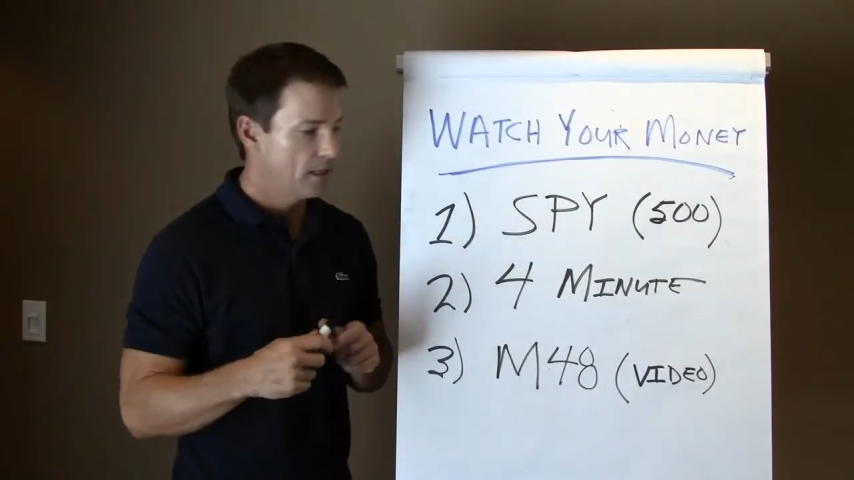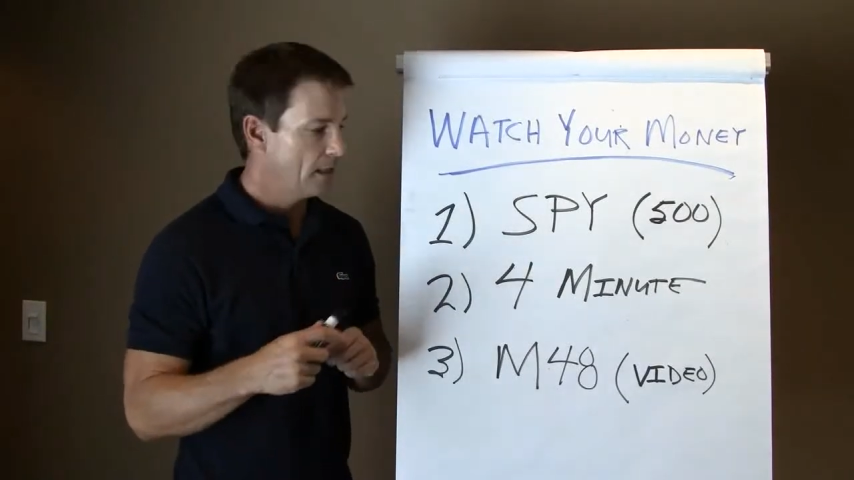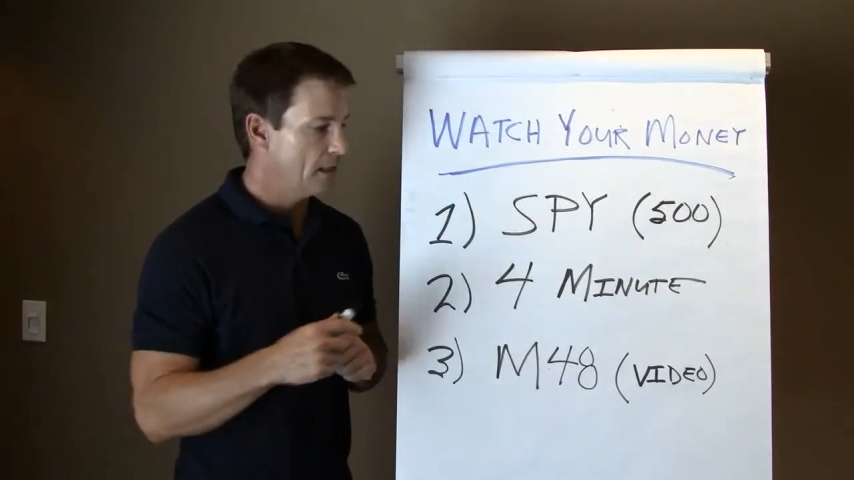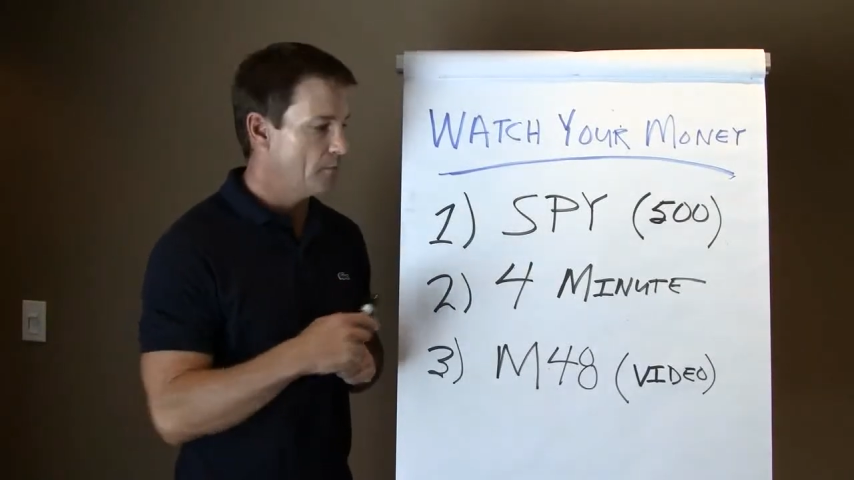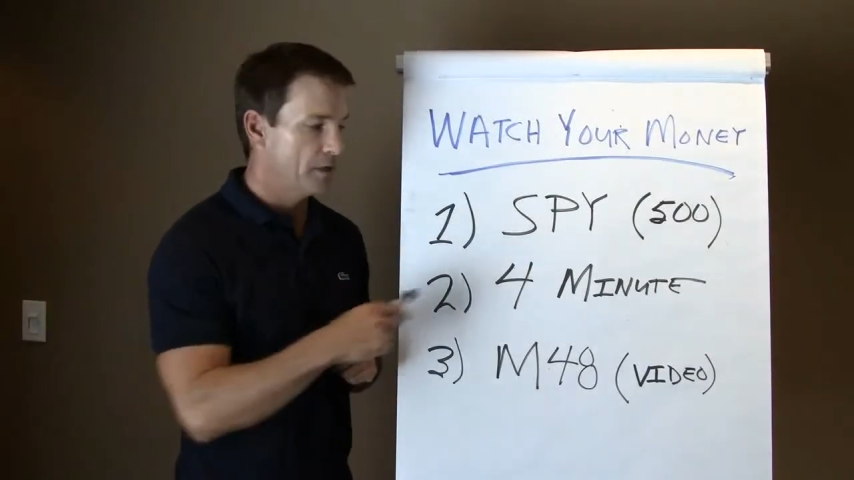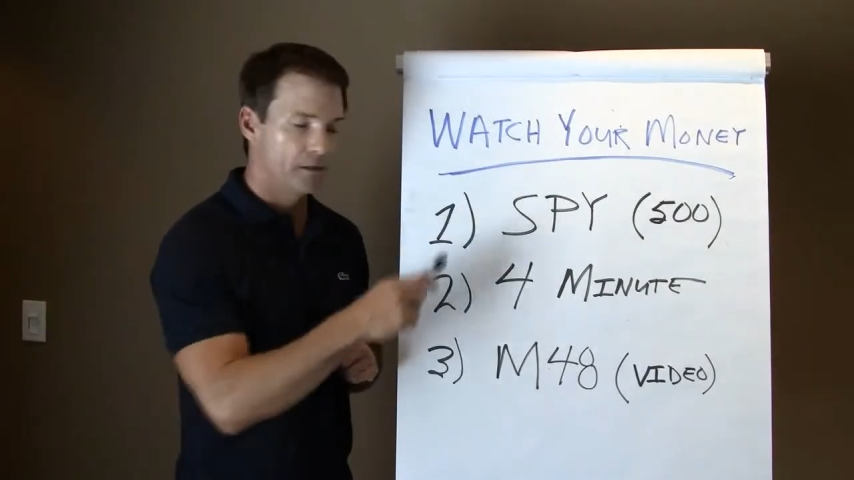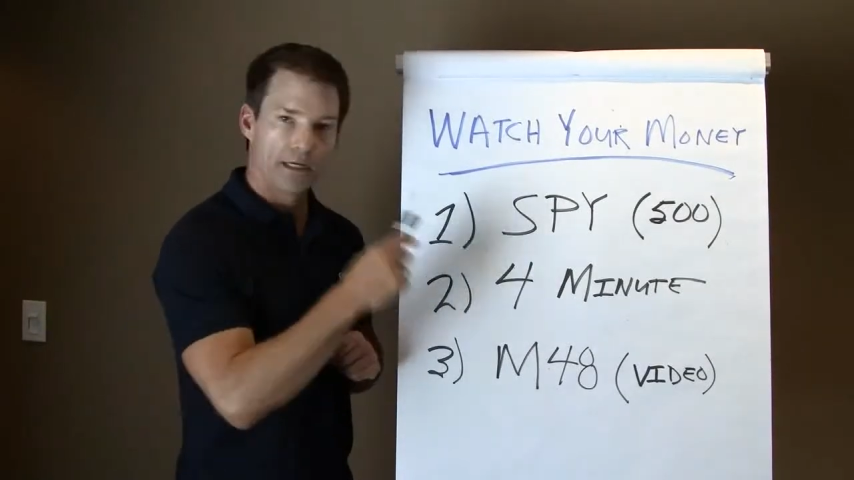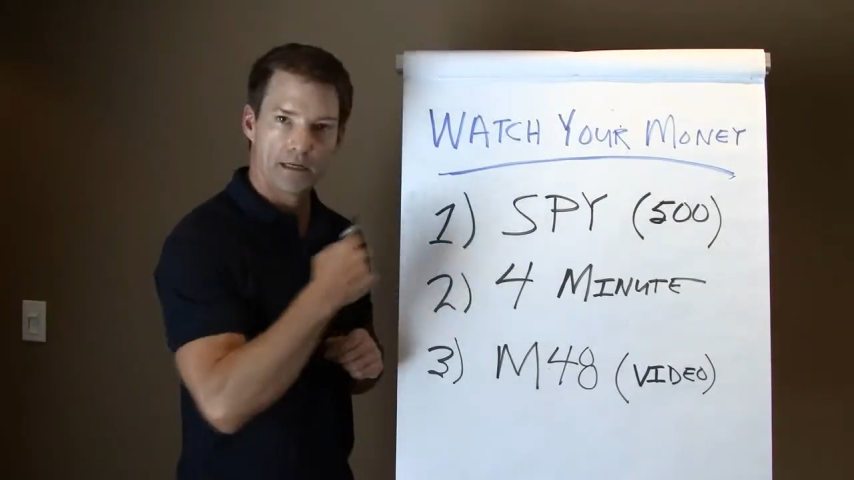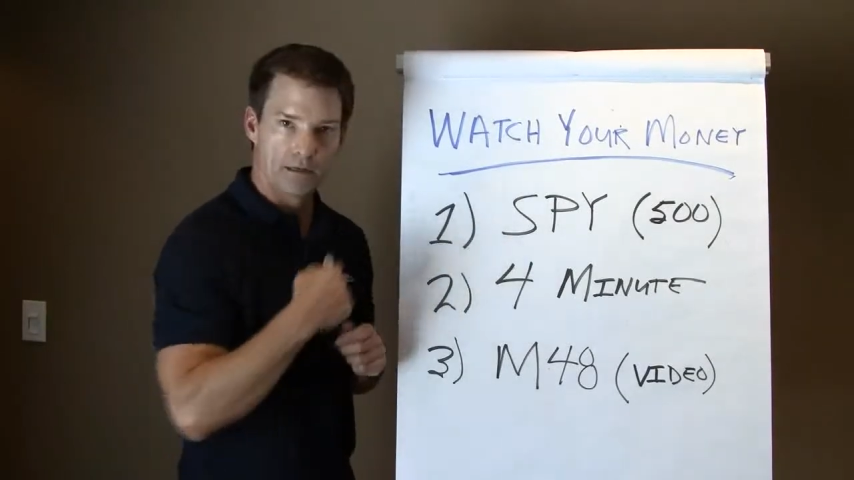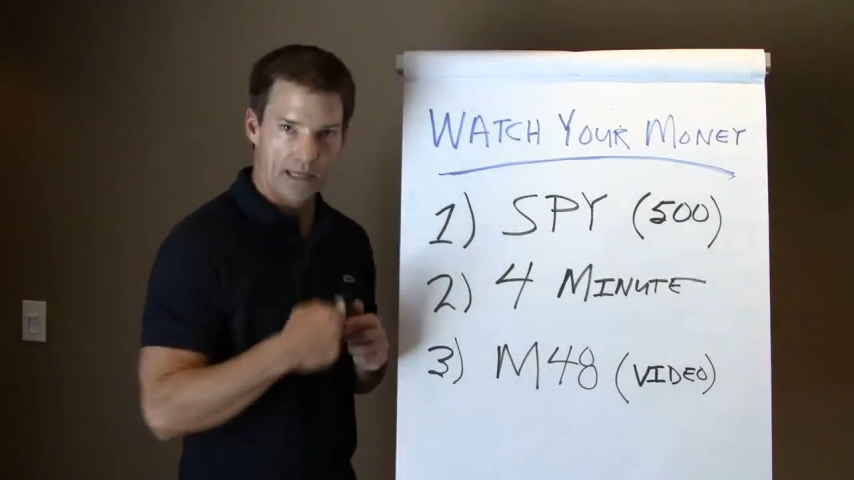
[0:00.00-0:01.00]
and the
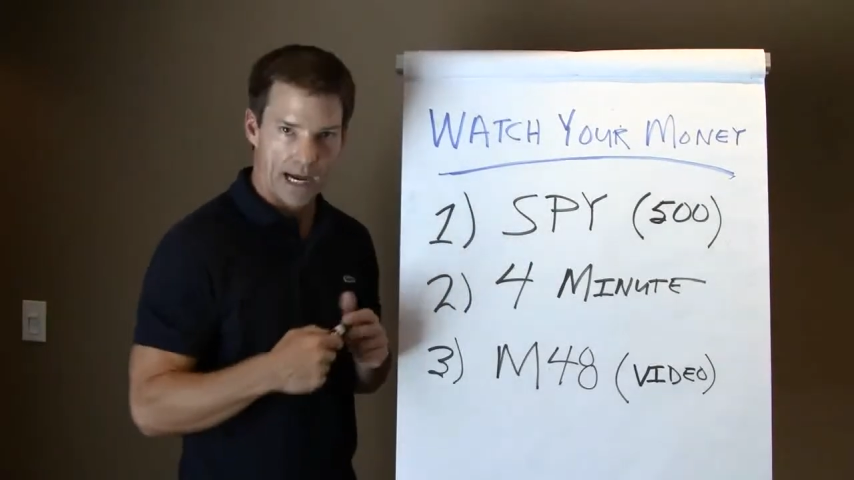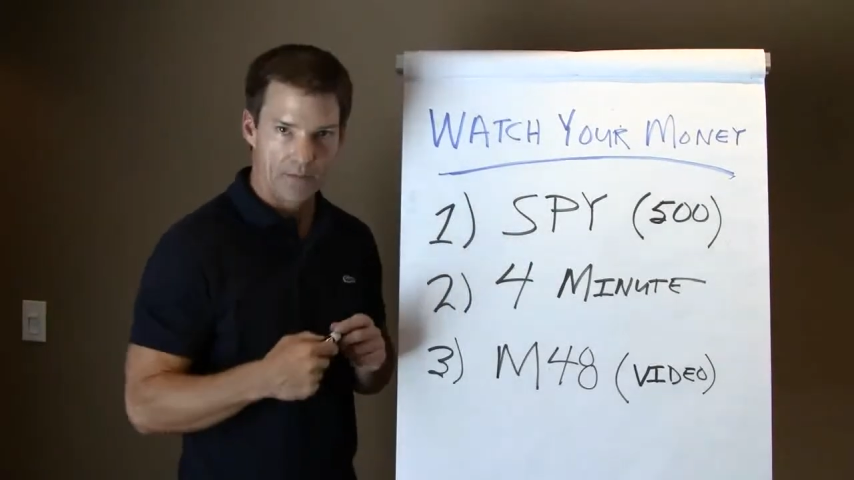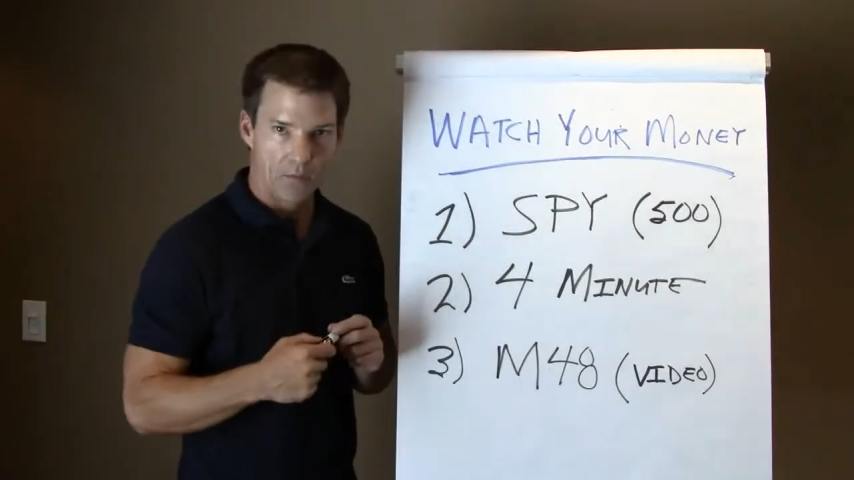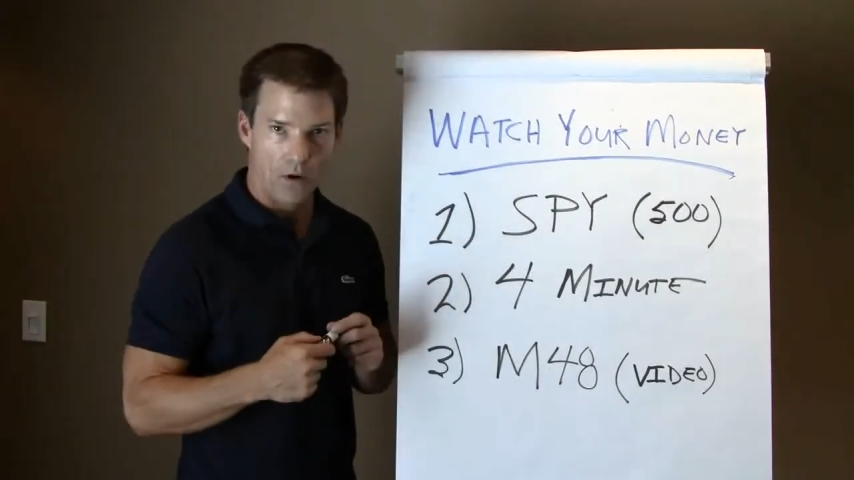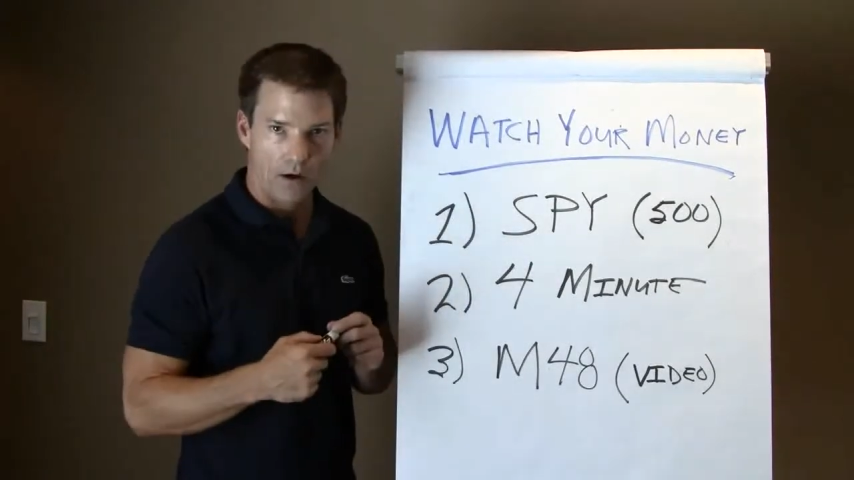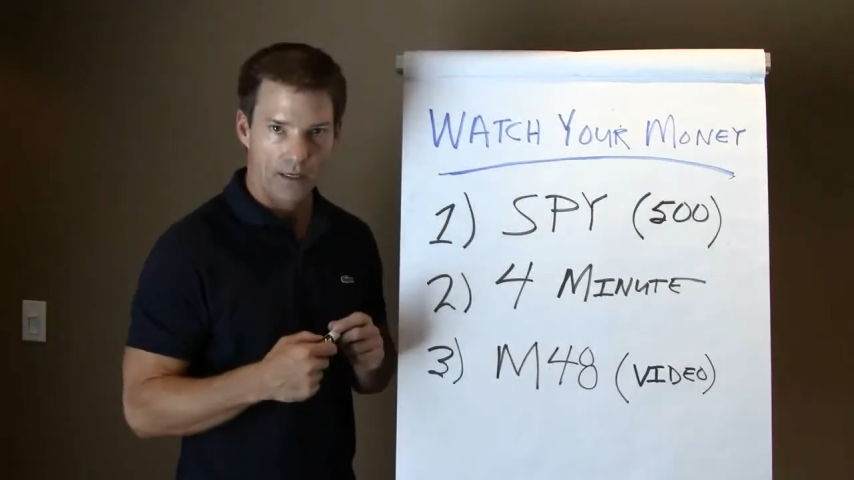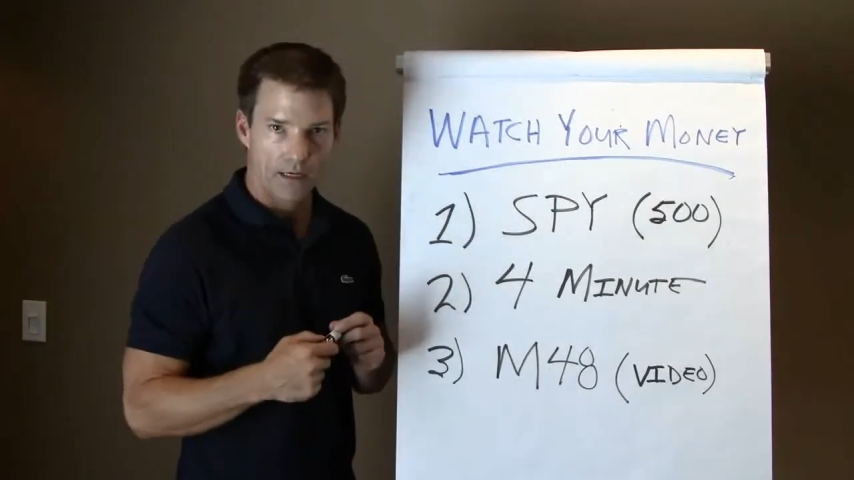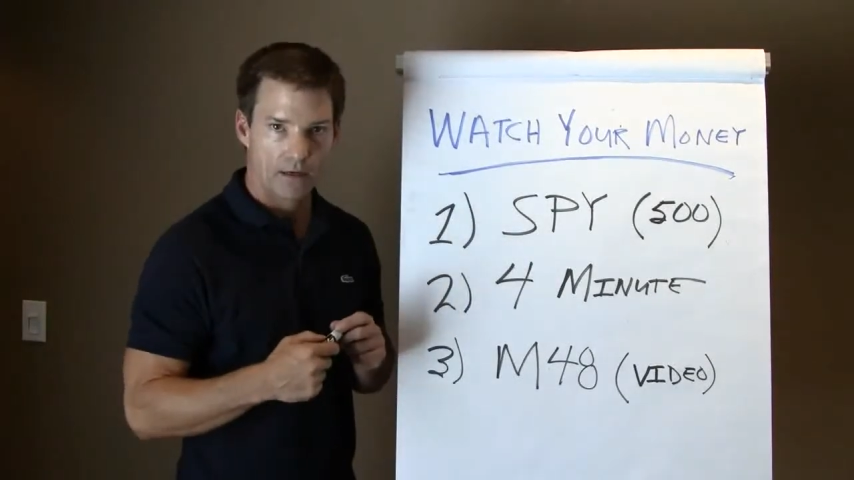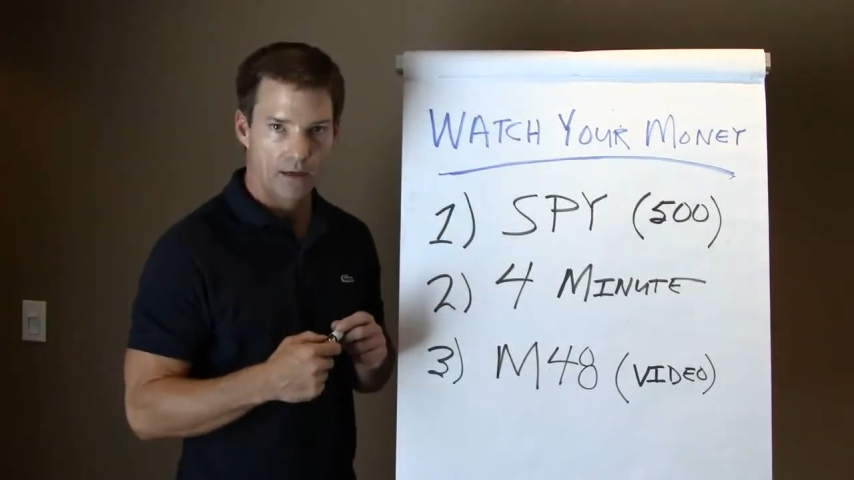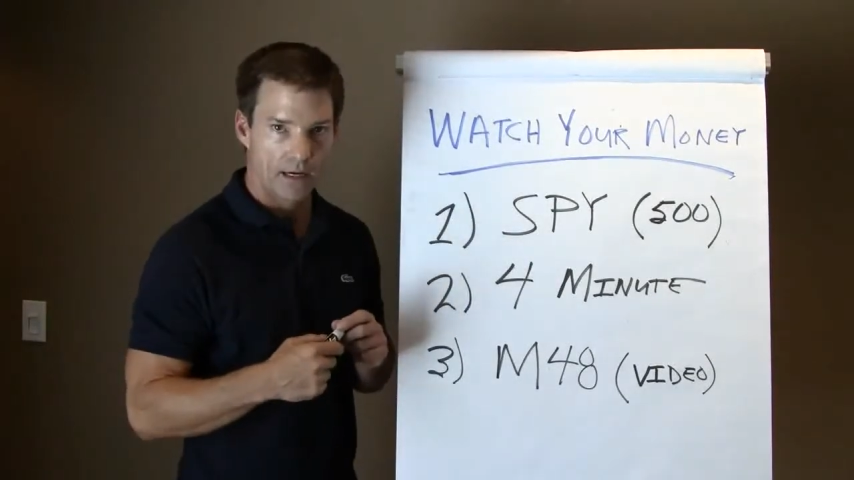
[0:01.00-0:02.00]
ability to time the market,